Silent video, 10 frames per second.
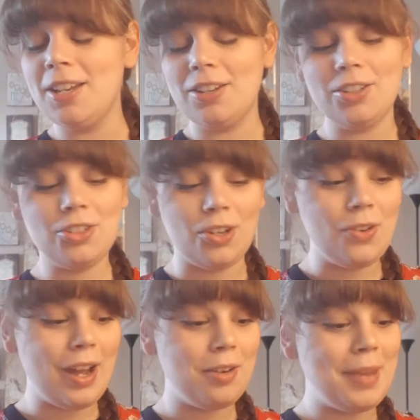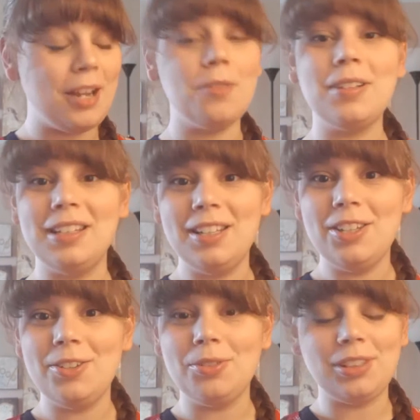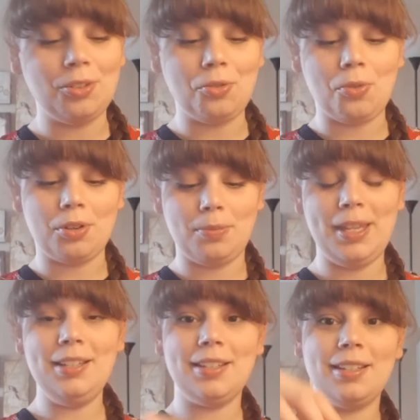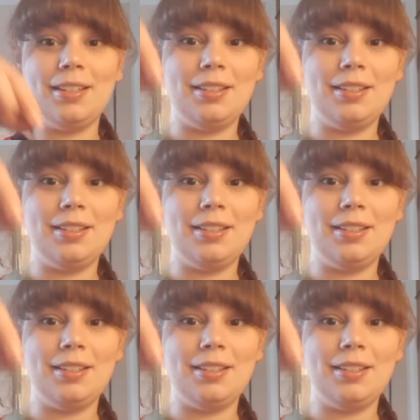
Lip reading: to show you how to make a really cute little ornament.